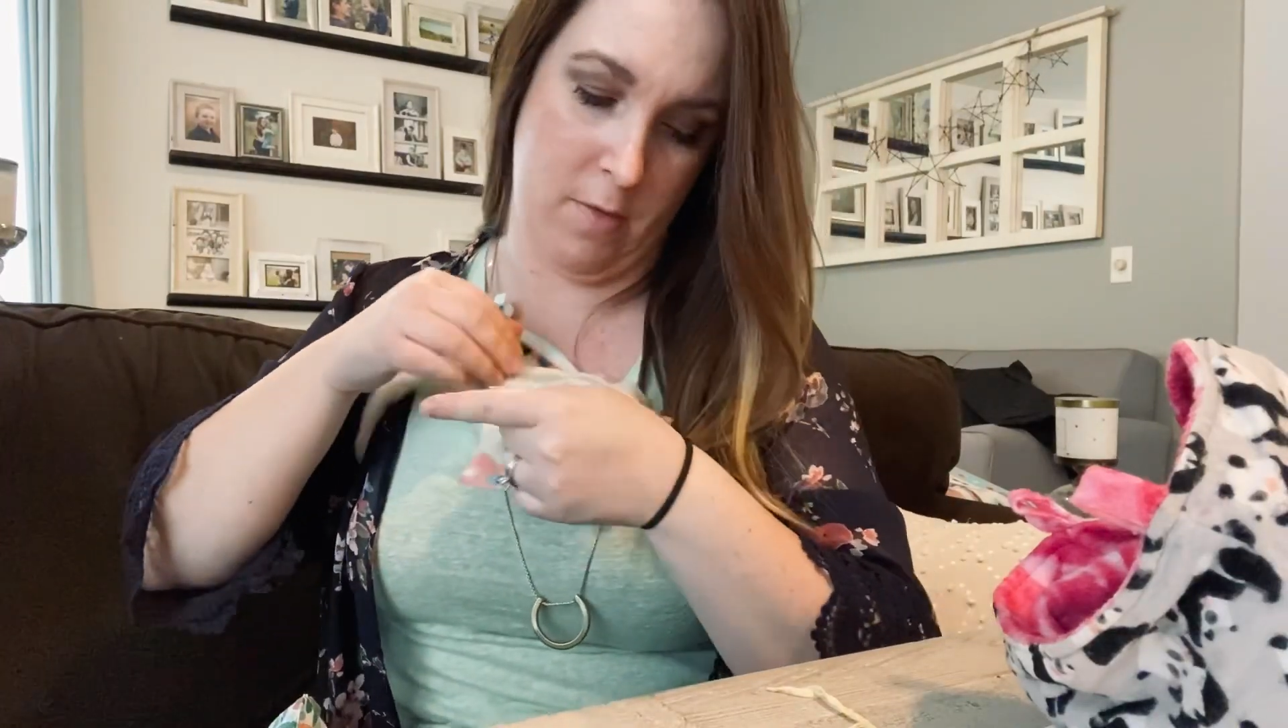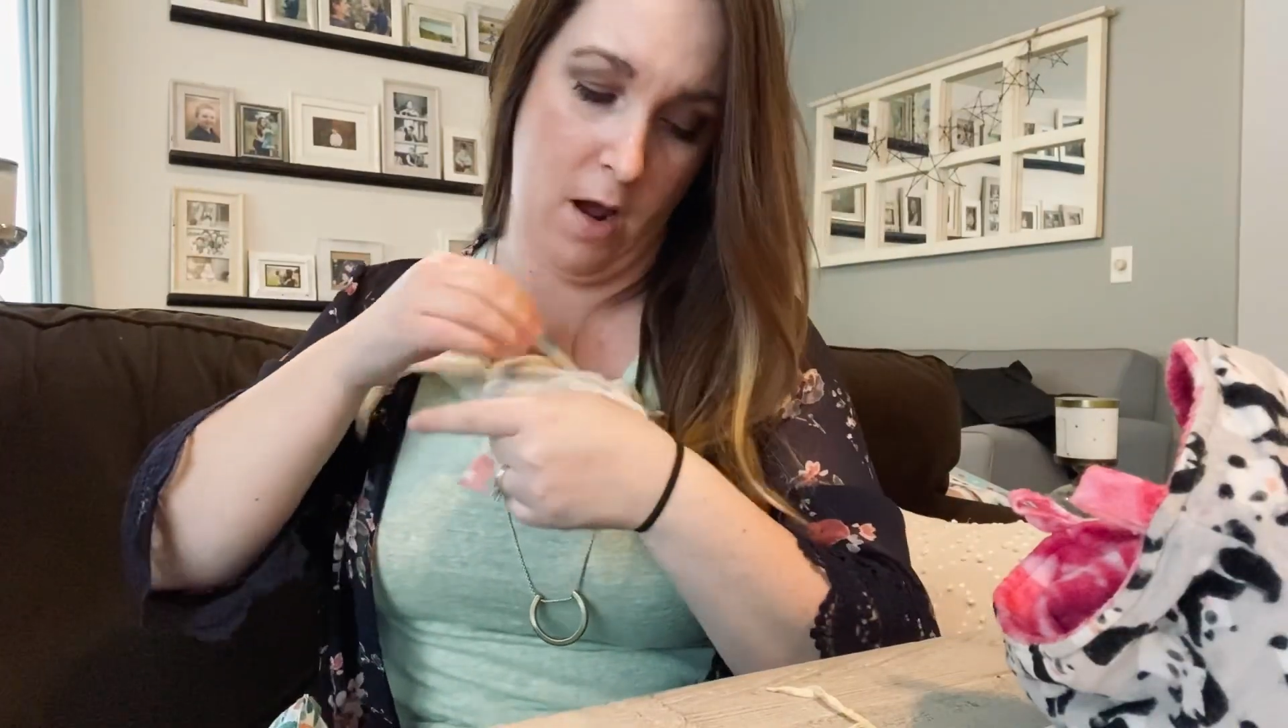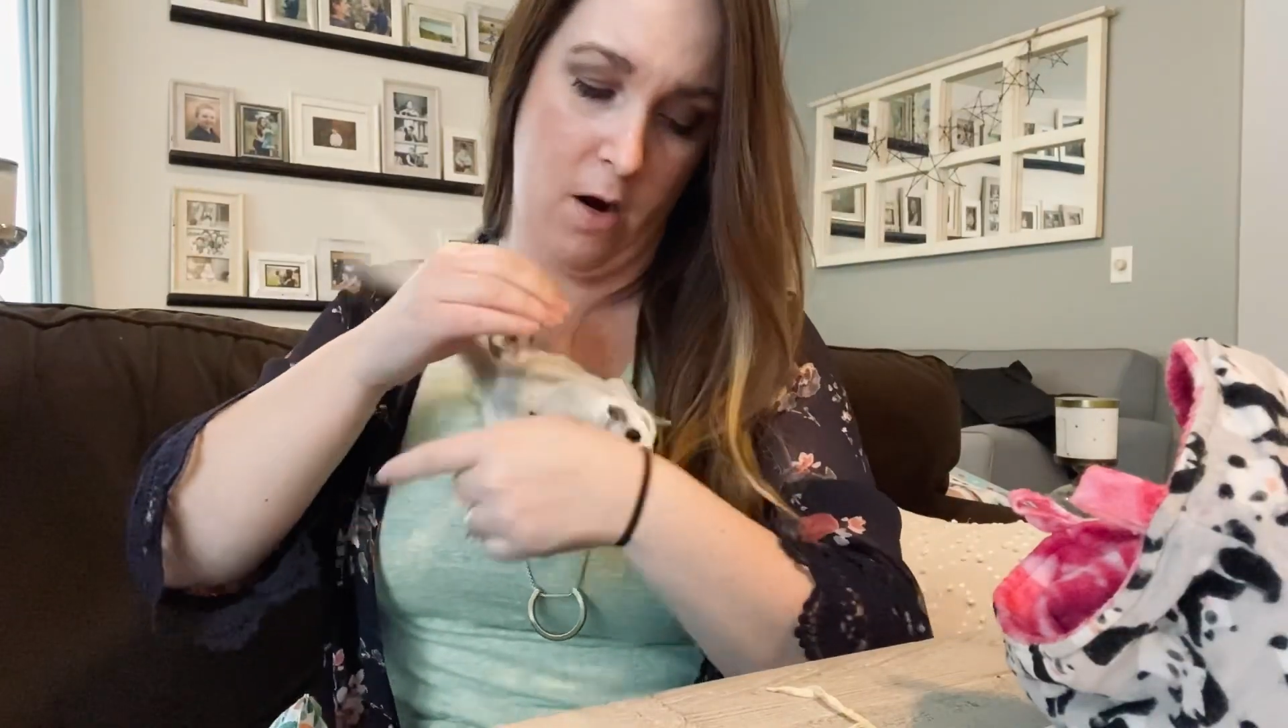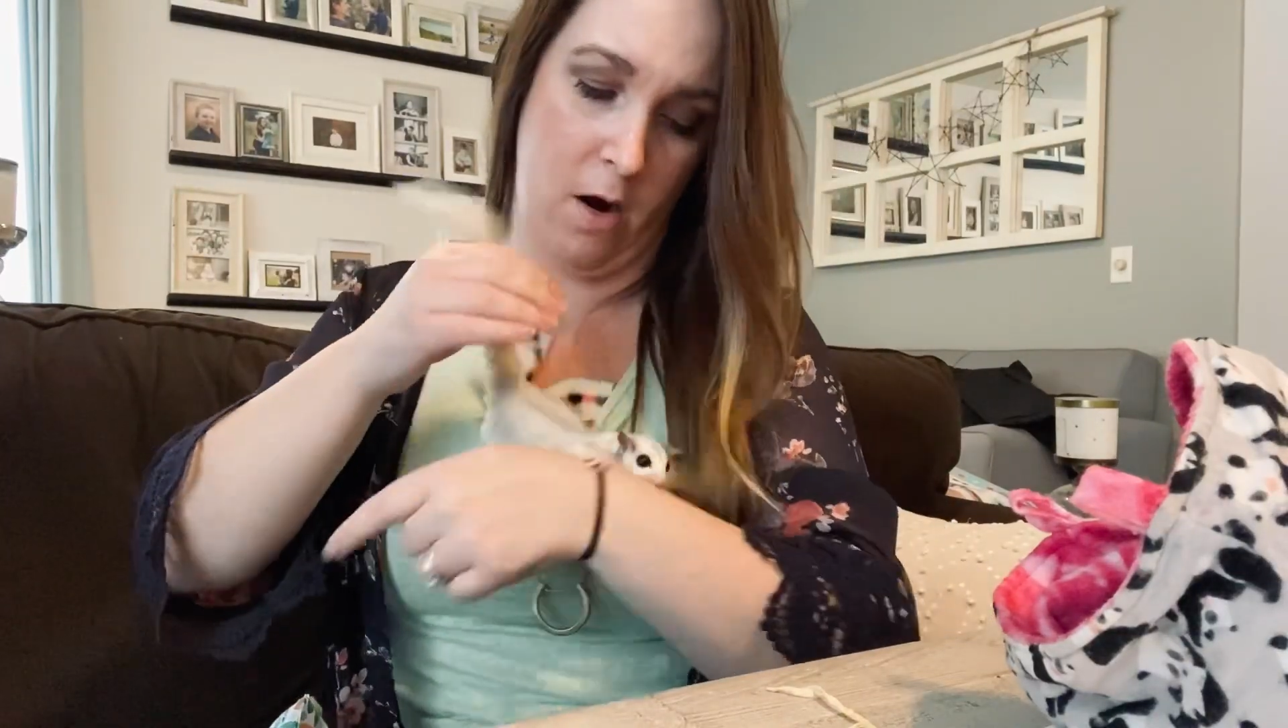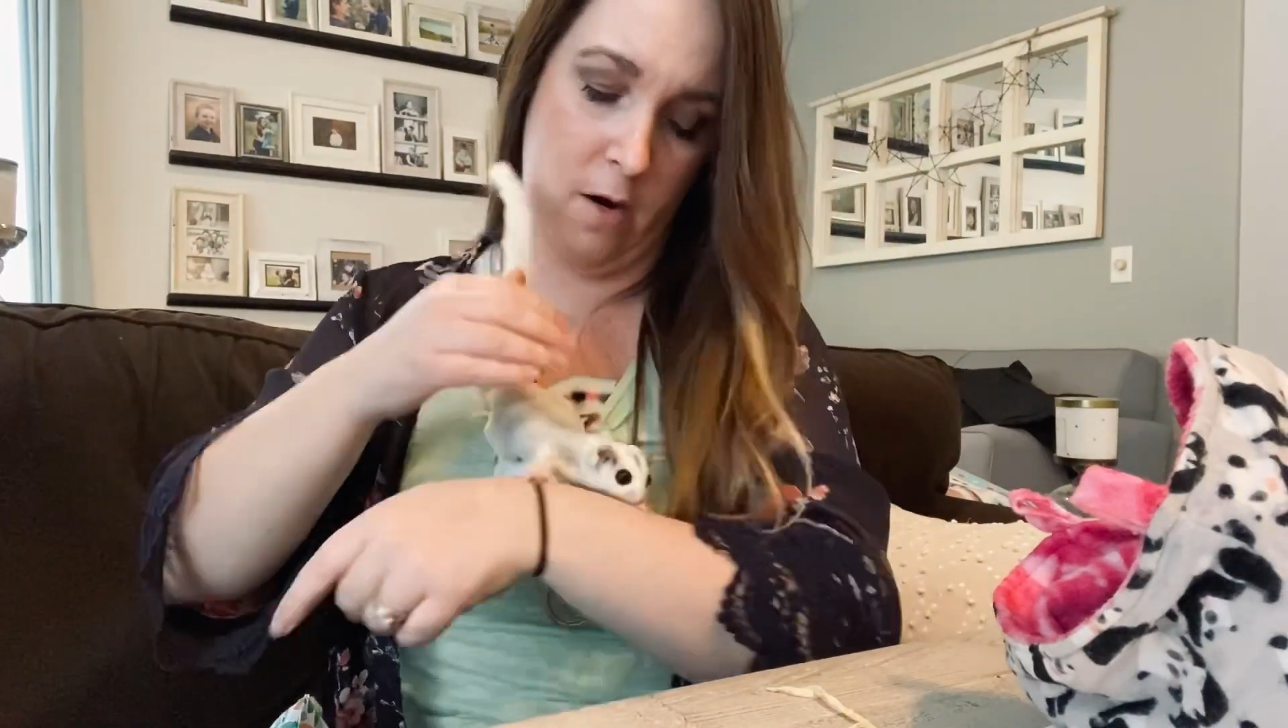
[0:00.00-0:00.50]

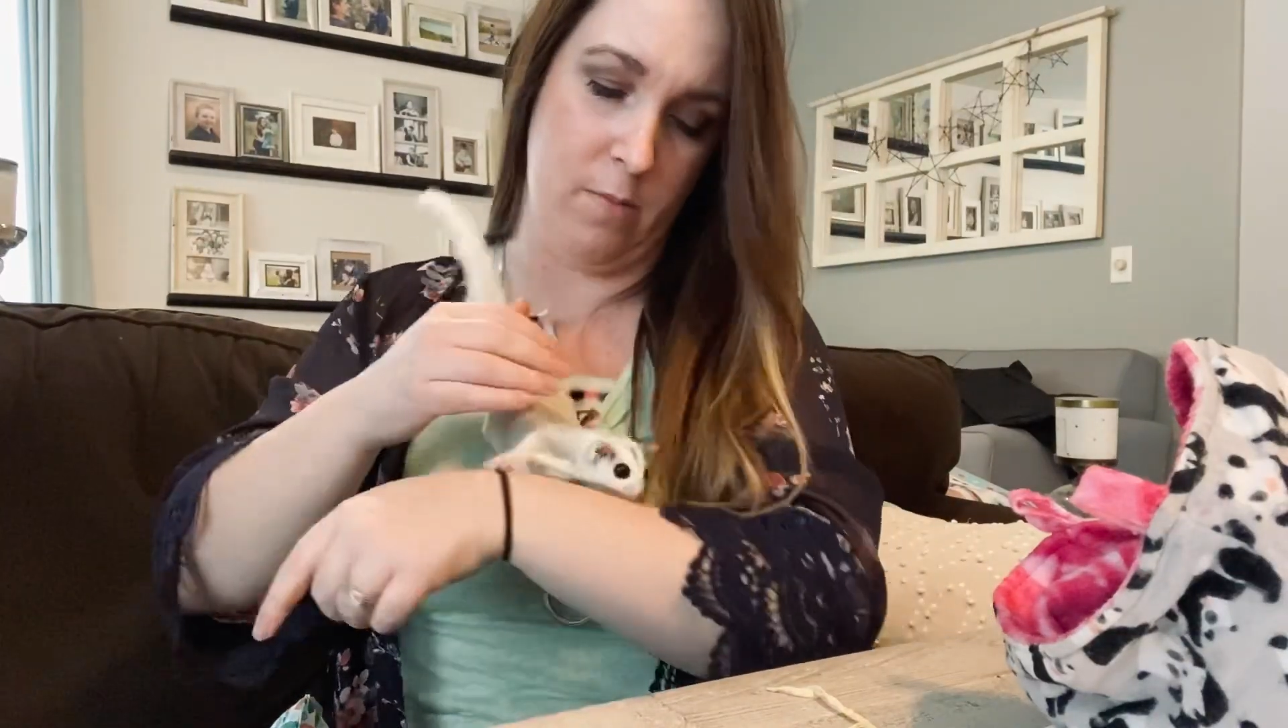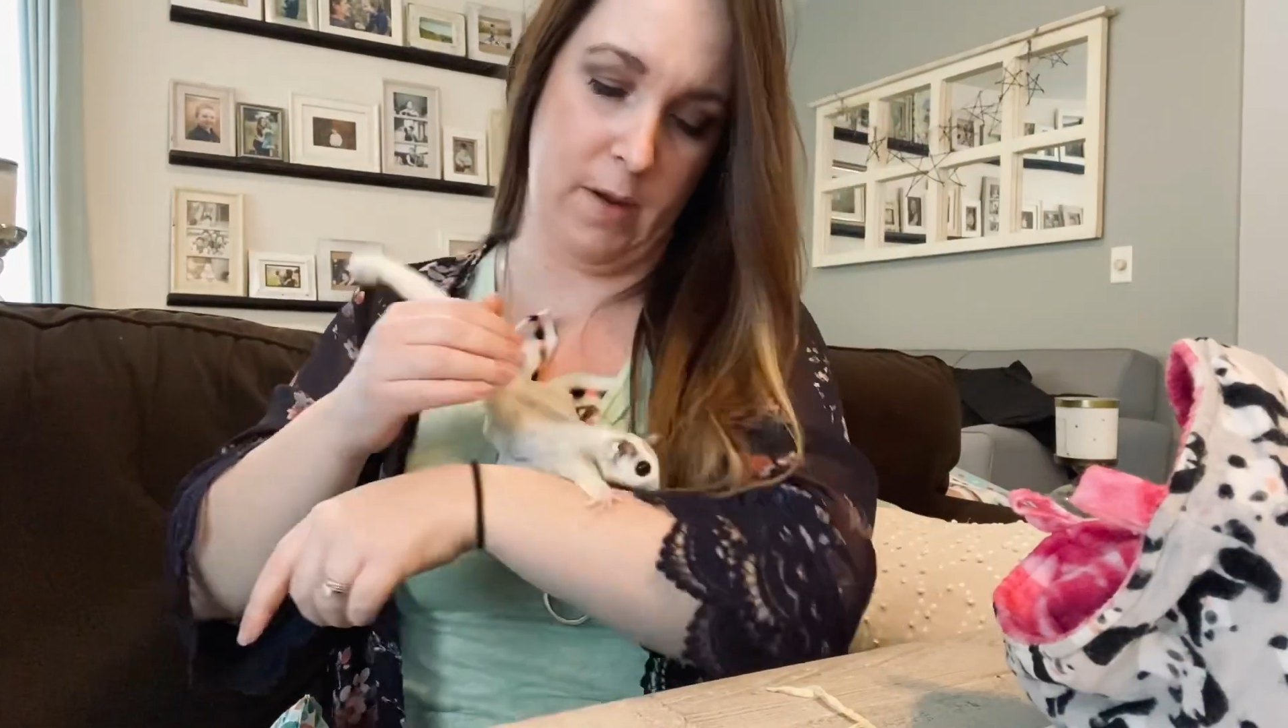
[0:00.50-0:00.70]
Not hard,